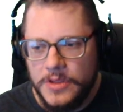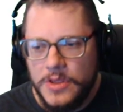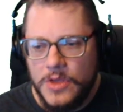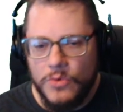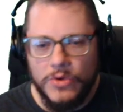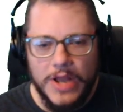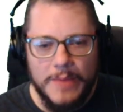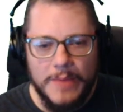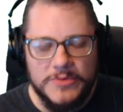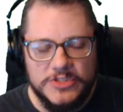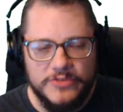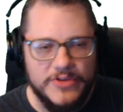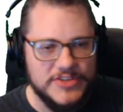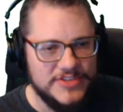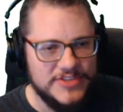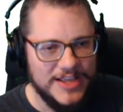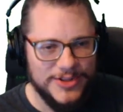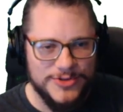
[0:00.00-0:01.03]
What happens if
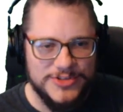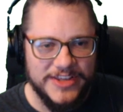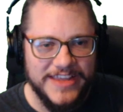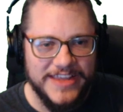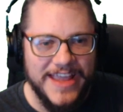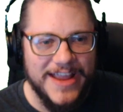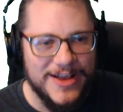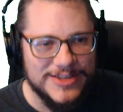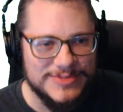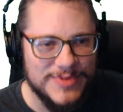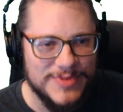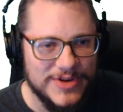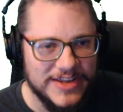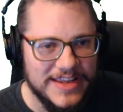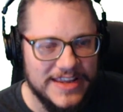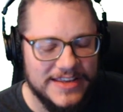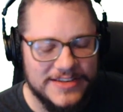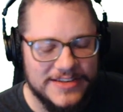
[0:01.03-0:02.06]
we set loose a chaos
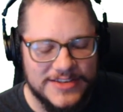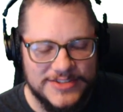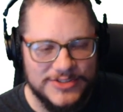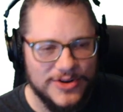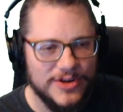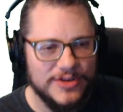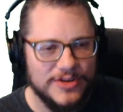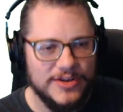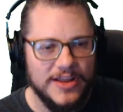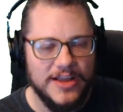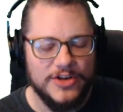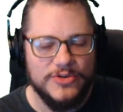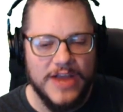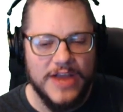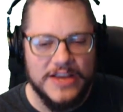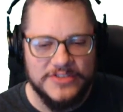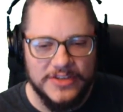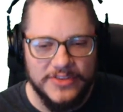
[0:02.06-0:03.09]
monkey to start
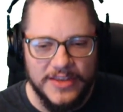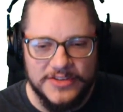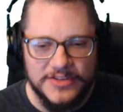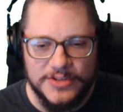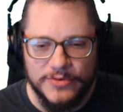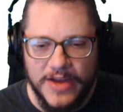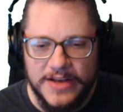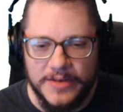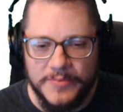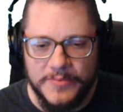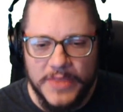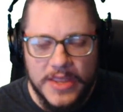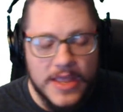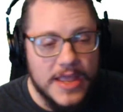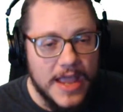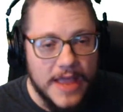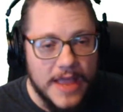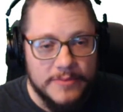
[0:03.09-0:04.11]
crashing things at random?
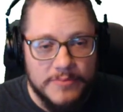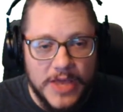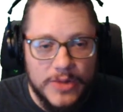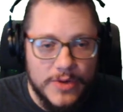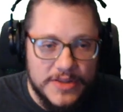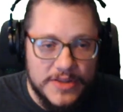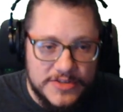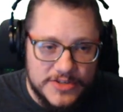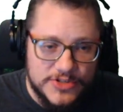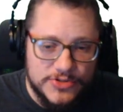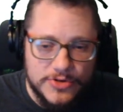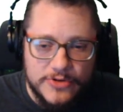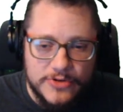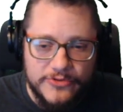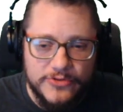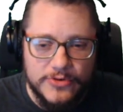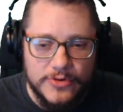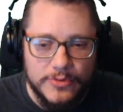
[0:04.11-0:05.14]
And by the way, this is true
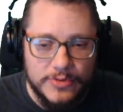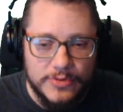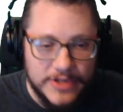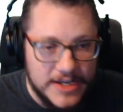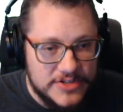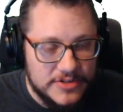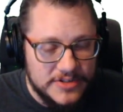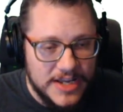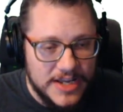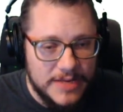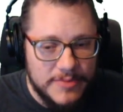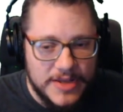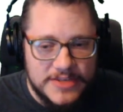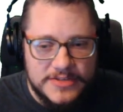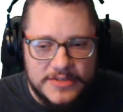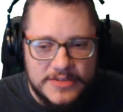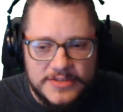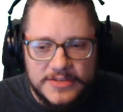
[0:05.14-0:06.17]
for relational
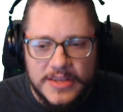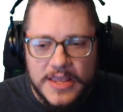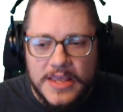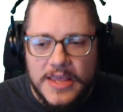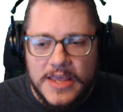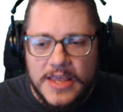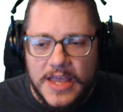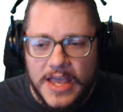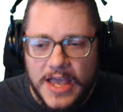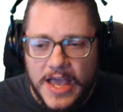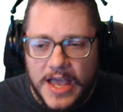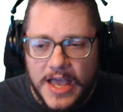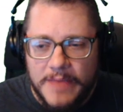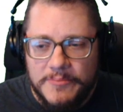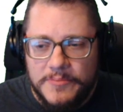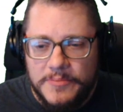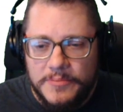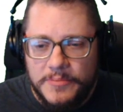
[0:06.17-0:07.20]
databases,
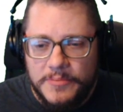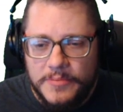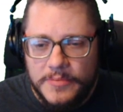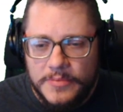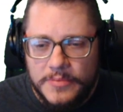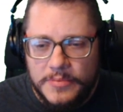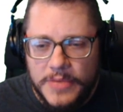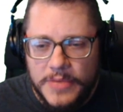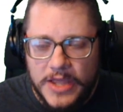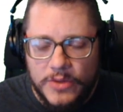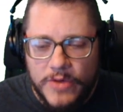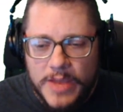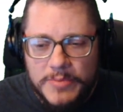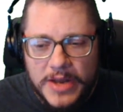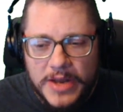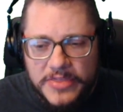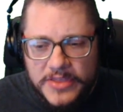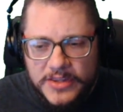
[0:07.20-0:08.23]
by the way,
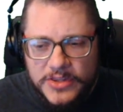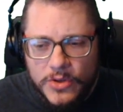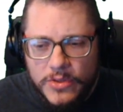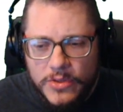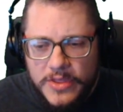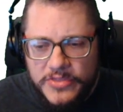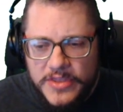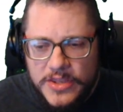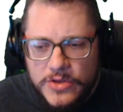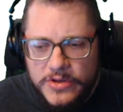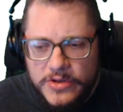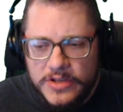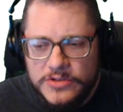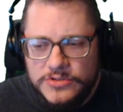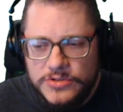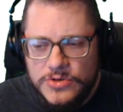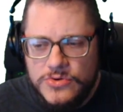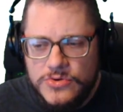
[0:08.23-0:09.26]
but I think the only thing you
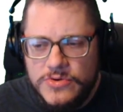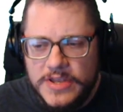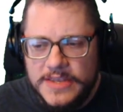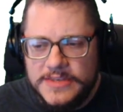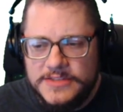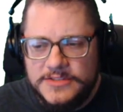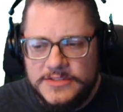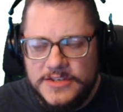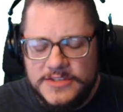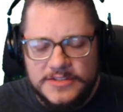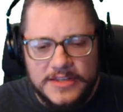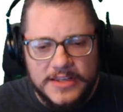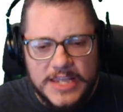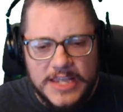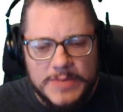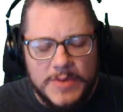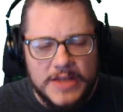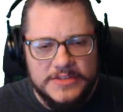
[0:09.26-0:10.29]
can do is just
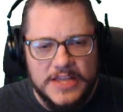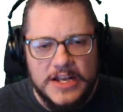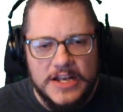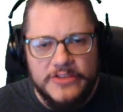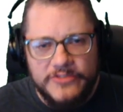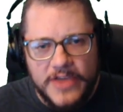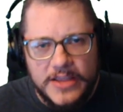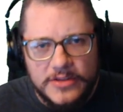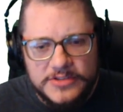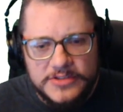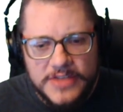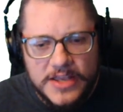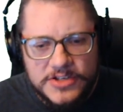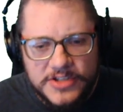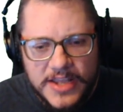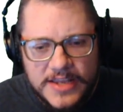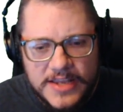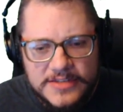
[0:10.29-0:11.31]
keep identifying those
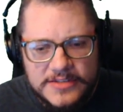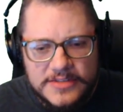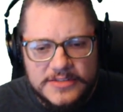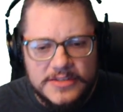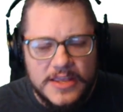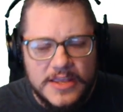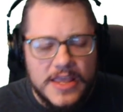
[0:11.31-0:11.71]
edge cases,